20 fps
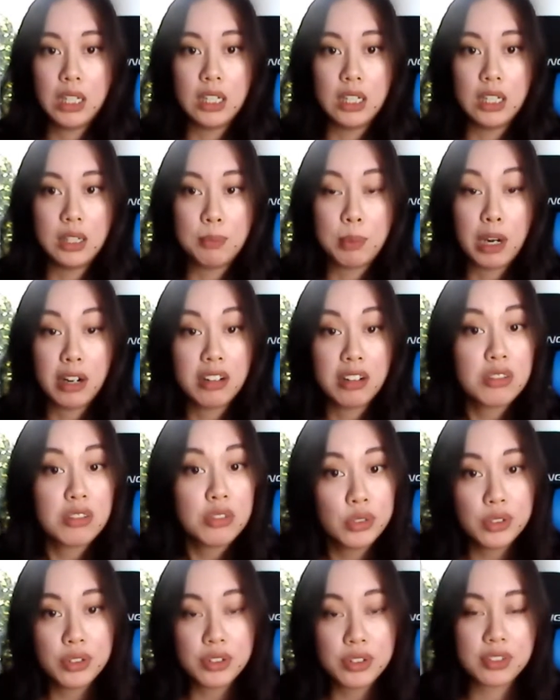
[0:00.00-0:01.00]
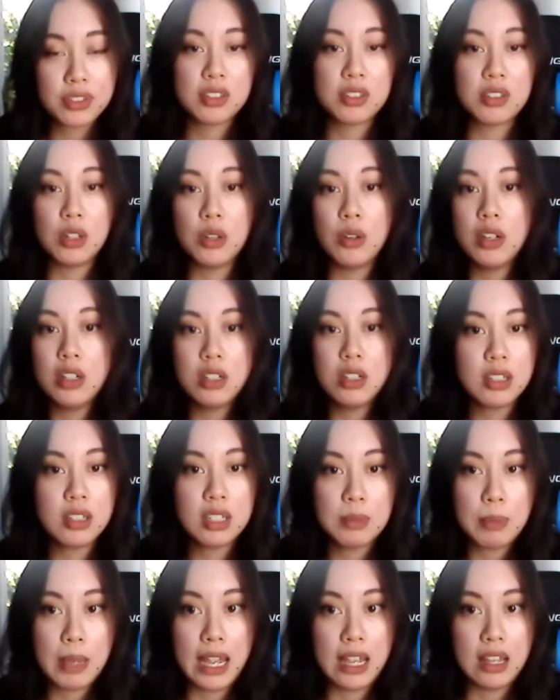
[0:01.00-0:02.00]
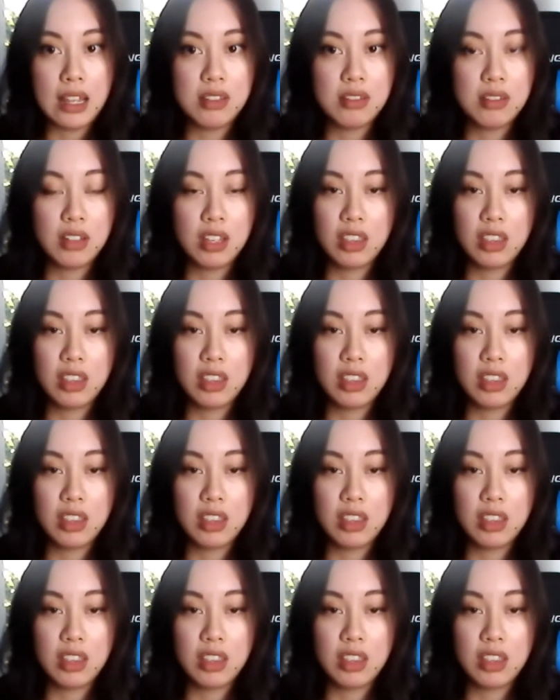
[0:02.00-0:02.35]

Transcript: particles. So it just depends.